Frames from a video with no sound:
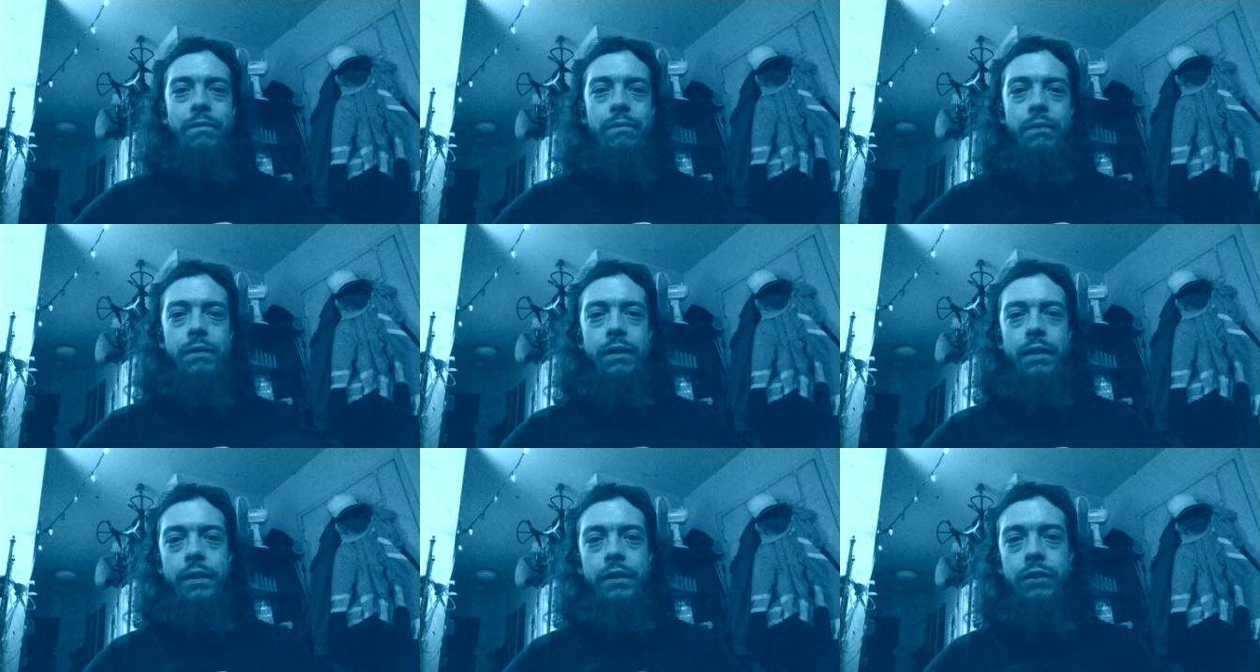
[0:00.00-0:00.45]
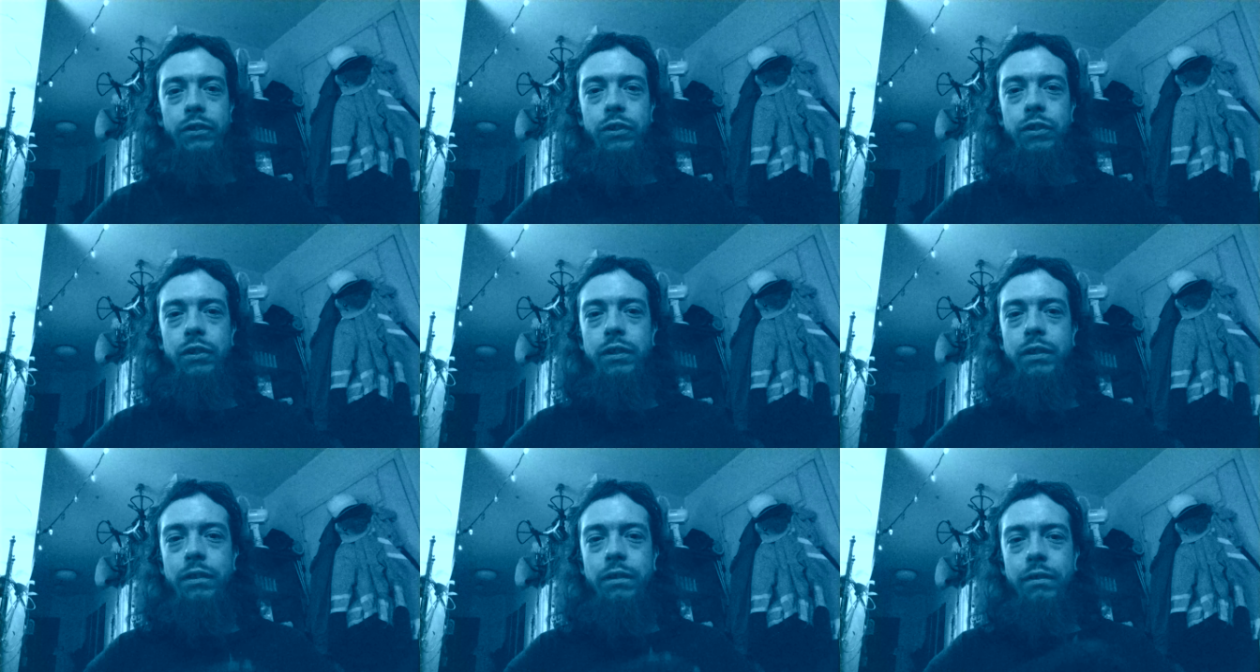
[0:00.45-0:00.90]
footage.
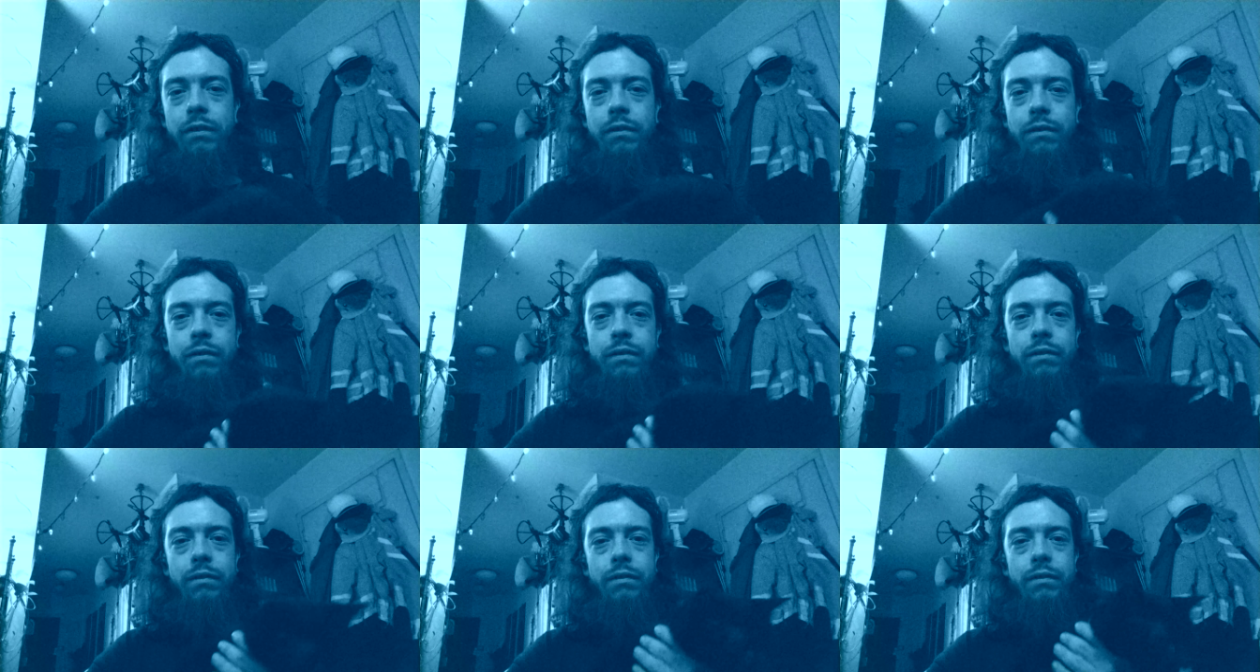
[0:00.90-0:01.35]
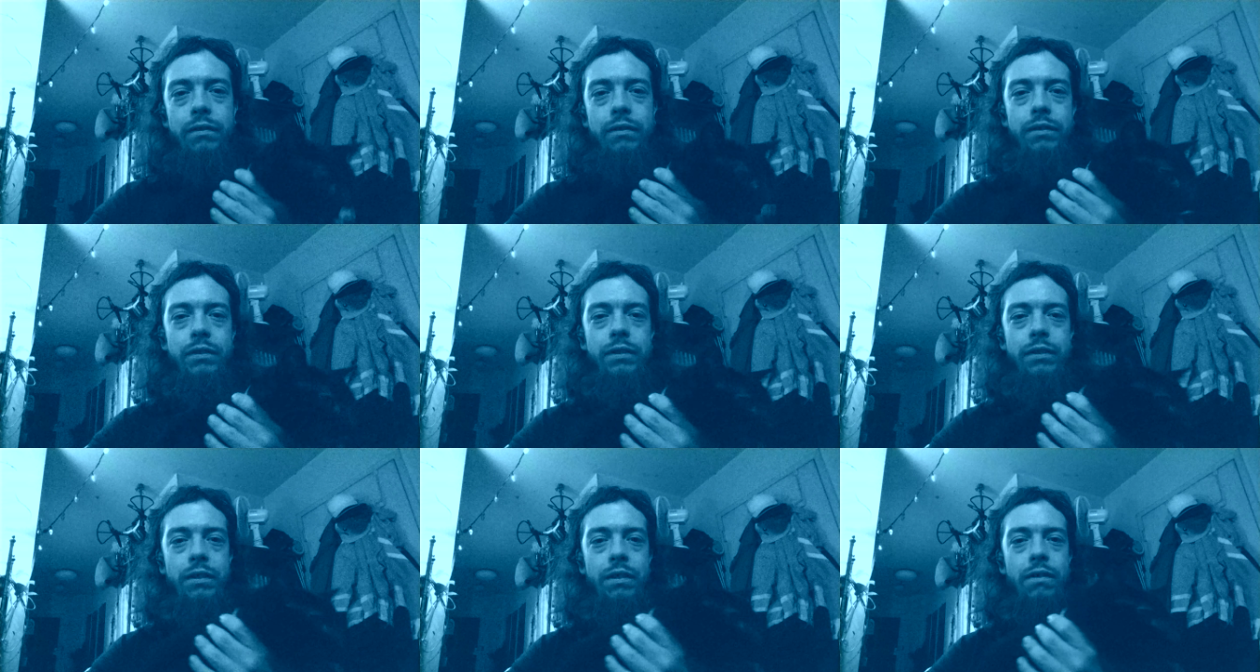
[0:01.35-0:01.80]

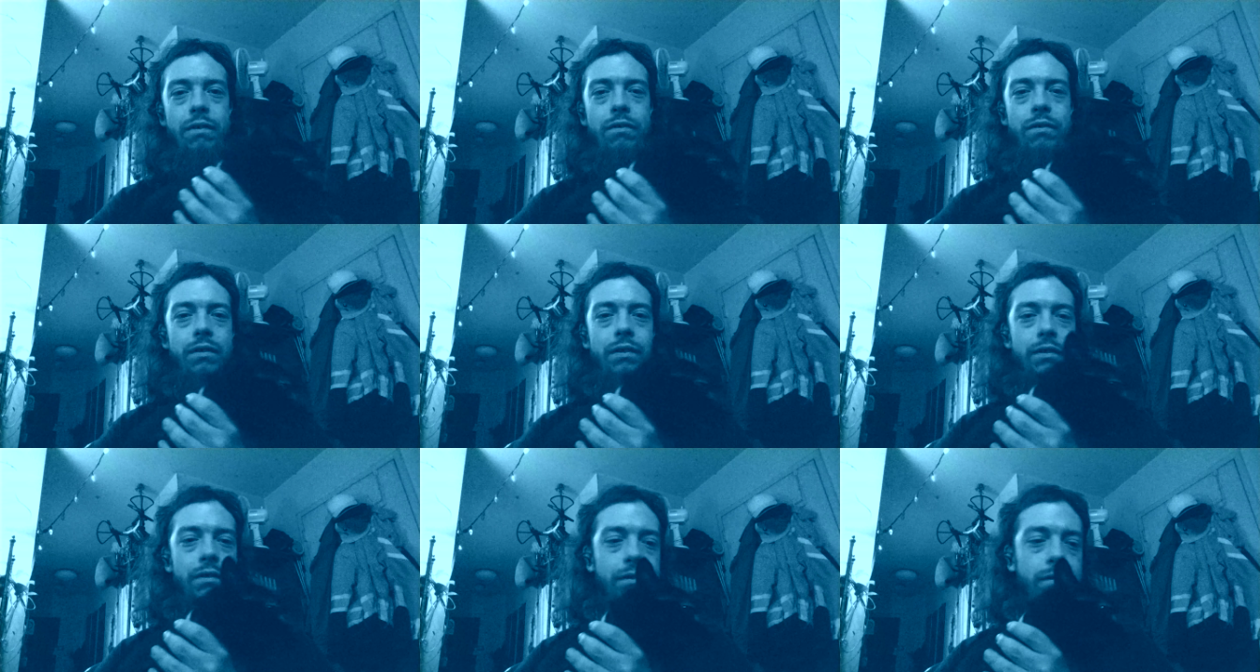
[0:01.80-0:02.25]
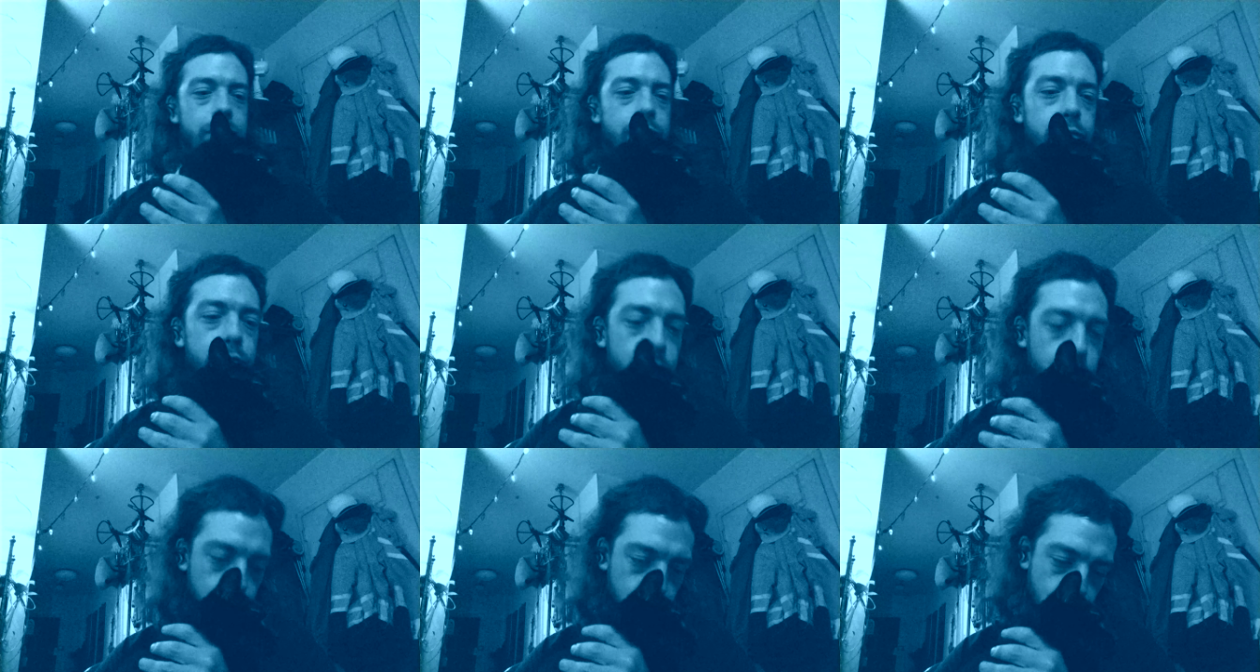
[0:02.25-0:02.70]
So,
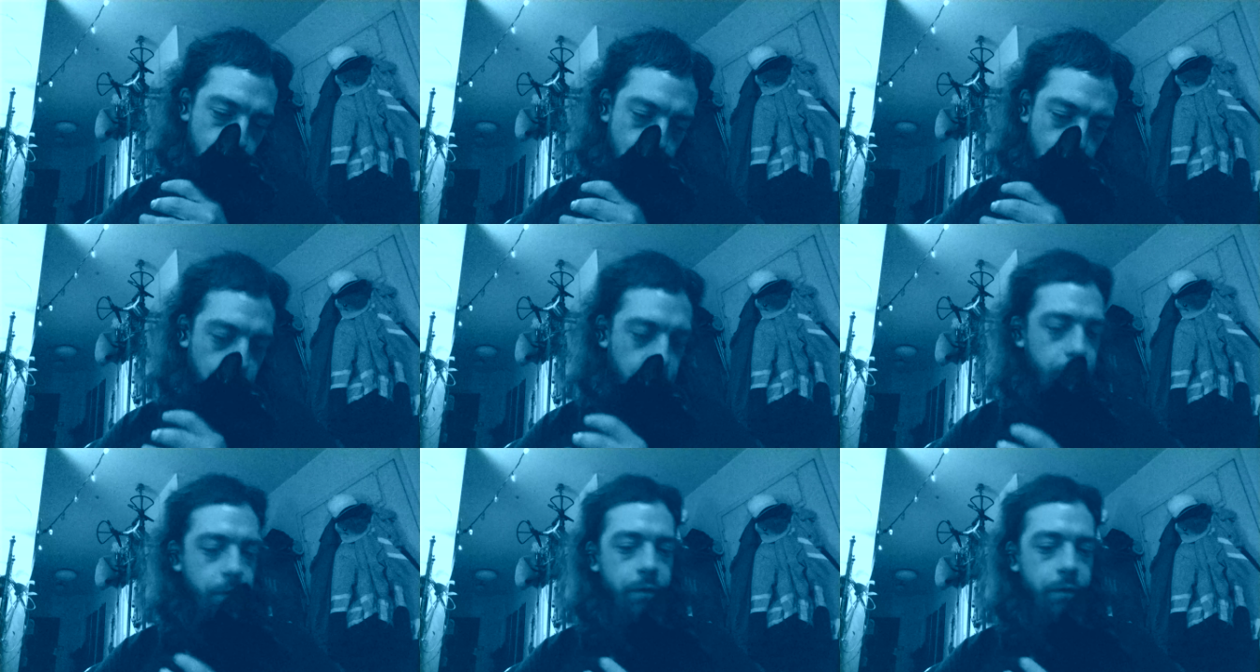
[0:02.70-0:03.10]
uh,